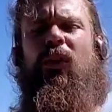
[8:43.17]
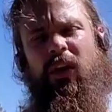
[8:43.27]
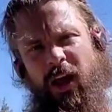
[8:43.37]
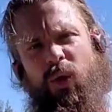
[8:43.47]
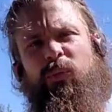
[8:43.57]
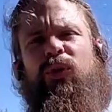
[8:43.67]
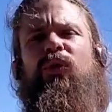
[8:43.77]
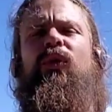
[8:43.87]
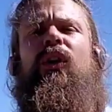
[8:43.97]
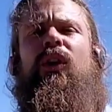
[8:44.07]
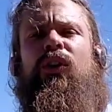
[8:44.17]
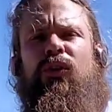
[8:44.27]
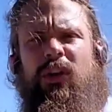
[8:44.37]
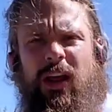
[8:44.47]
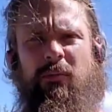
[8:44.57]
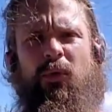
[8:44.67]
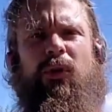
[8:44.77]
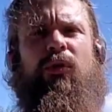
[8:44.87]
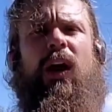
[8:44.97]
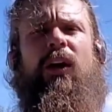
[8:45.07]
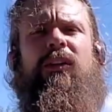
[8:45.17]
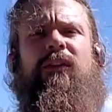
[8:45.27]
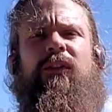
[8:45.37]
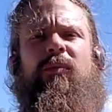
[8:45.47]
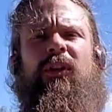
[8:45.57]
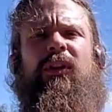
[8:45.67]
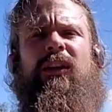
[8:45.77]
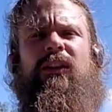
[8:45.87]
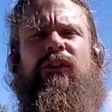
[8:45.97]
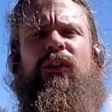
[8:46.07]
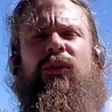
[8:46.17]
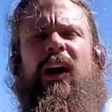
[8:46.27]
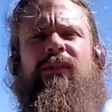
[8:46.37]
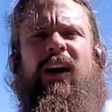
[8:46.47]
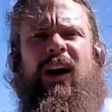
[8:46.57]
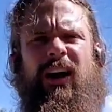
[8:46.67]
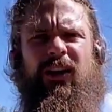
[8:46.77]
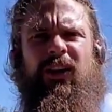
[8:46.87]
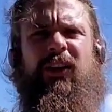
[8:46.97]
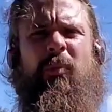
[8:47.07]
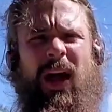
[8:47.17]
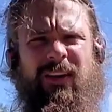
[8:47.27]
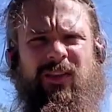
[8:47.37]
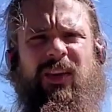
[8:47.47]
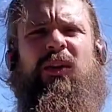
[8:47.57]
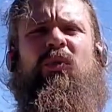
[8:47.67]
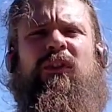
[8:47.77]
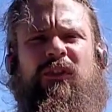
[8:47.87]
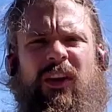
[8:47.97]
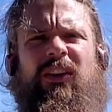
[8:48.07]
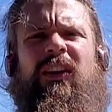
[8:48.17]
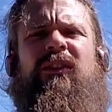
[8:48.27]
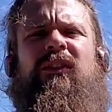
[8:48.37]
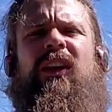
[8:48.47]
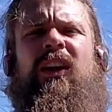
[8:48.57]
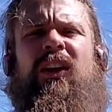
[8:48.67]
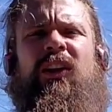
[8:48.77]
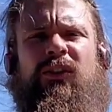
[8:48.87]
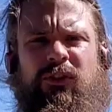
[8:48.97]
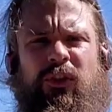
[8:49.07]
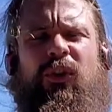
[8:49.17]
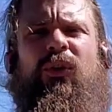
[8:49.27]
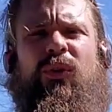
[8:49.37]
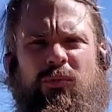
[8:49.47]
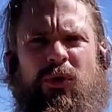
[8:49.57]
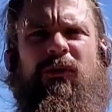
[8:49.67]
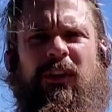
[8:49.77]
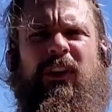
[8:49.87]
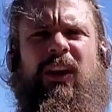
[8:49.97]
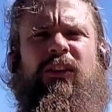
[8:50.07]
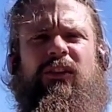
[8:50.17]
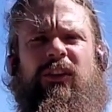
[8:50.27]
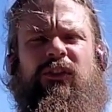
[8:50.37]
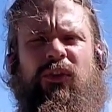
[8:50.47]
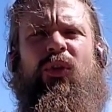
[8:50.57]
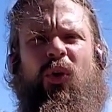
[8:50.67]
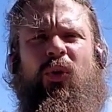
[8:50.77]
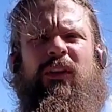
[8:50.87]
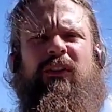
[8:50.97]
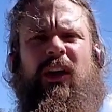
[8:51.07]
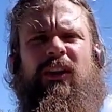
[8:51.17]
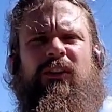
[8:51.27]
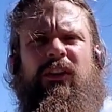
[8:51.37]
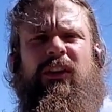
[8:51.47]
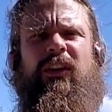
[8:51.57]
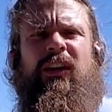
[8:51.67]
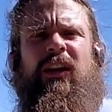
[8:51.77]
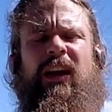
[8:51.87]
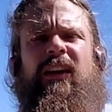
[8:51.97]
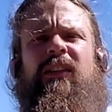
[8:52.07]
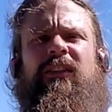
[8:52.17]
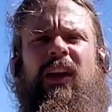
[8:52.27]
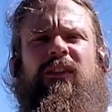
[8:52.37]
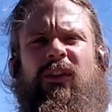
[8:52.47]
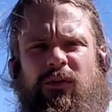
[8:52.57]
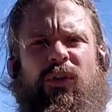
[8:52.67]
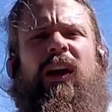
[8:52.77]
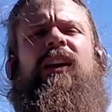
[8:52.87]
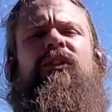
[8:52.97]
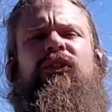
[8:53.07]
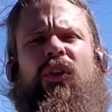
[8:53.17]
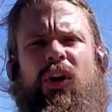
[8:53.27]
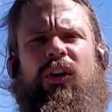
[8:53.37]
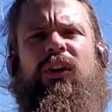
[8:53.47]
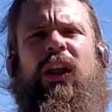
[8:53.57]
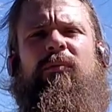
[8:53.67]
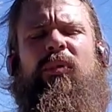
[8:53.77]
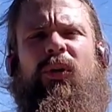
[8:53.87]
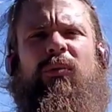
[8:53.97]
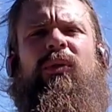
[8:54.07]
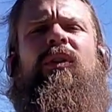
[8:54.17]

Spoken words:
will help you create more grounded stability so you have a higher capacity and resilience to move this energy, to hold this energy, in the sense of creating a stronger light bulb